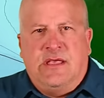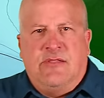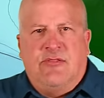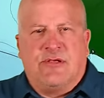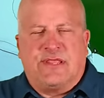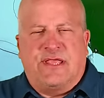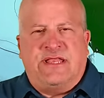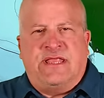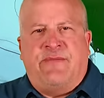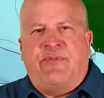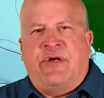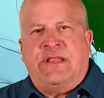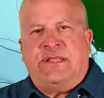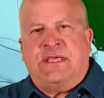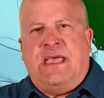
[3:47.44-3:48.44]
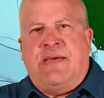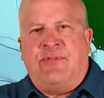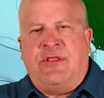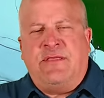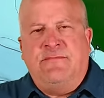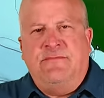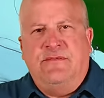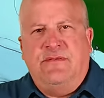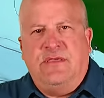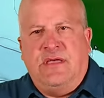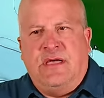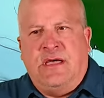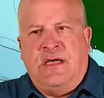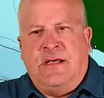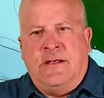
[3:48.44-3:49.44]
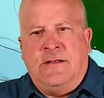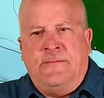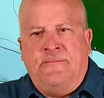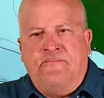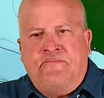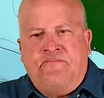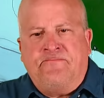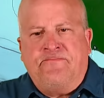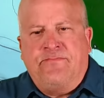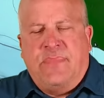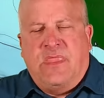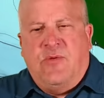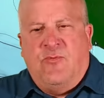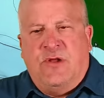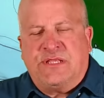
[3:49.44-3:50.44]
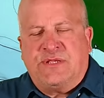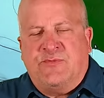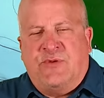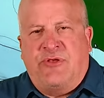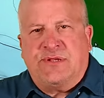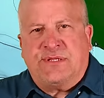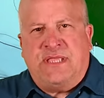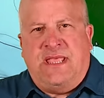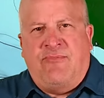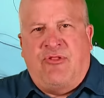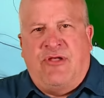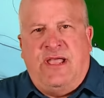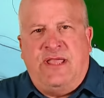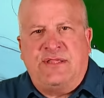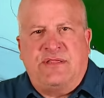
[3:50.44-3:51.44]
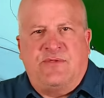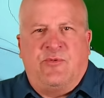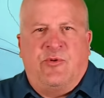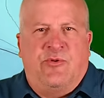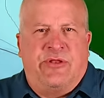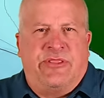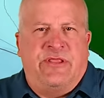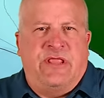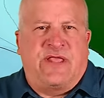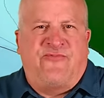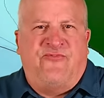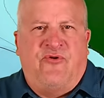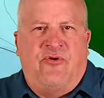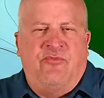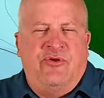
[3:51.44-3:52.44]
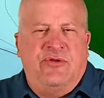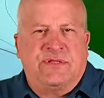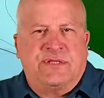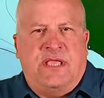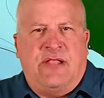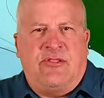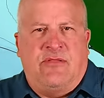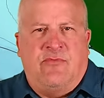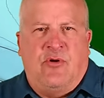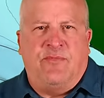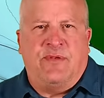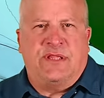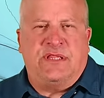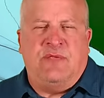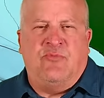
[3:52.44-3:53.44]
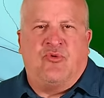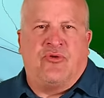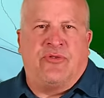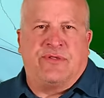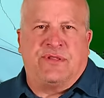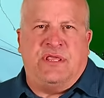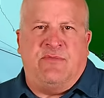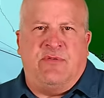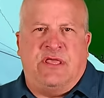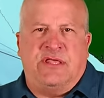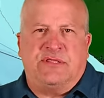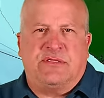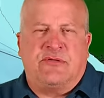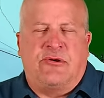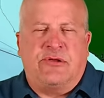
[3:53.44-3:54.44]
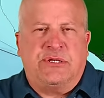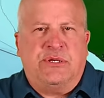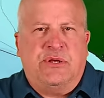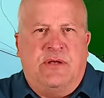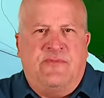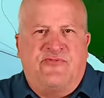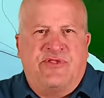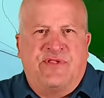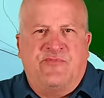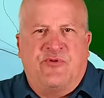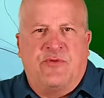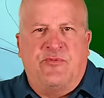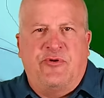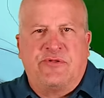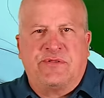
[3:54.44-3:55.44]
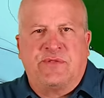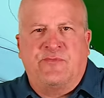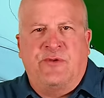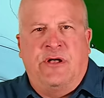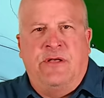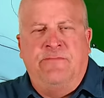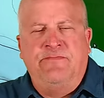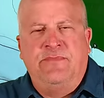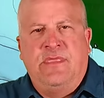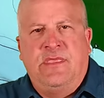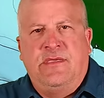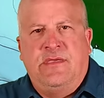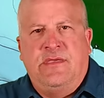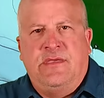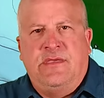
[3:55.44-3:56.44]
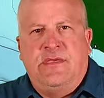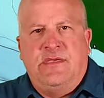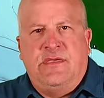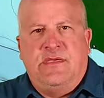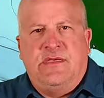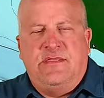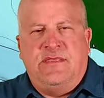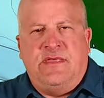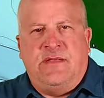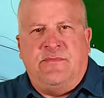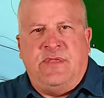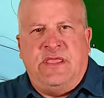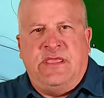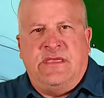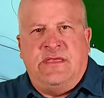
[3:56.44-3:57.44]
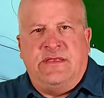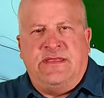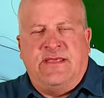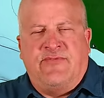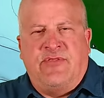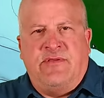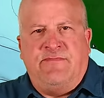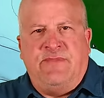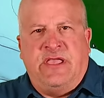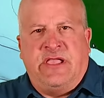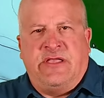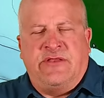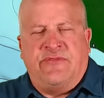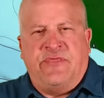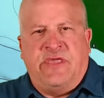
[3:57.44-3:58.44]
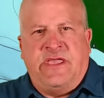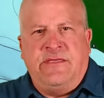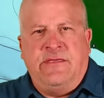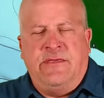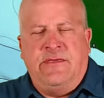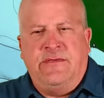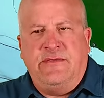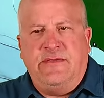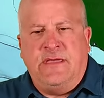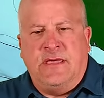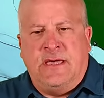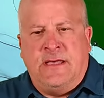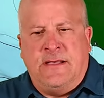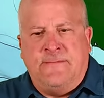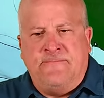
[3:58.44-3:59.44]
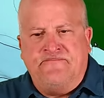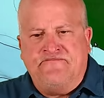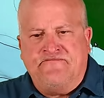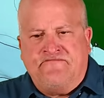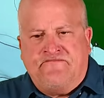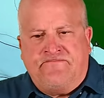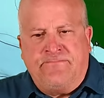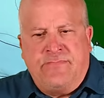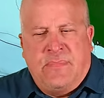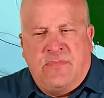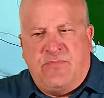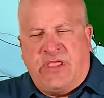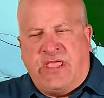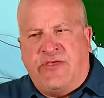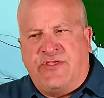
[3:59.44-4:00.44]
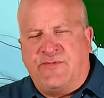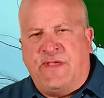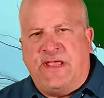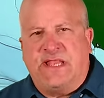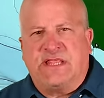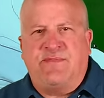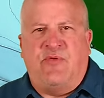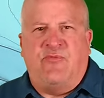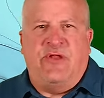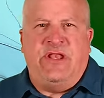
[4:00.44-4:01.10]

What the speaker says: Looks like that bite's happening. Once the weather stabilizes and going to the next full moon cycle, I'm hoping to see more of those sea bass start to show up for the sport boats as well. That'd be definitely be a good thing. But yeah, this weekend's going to be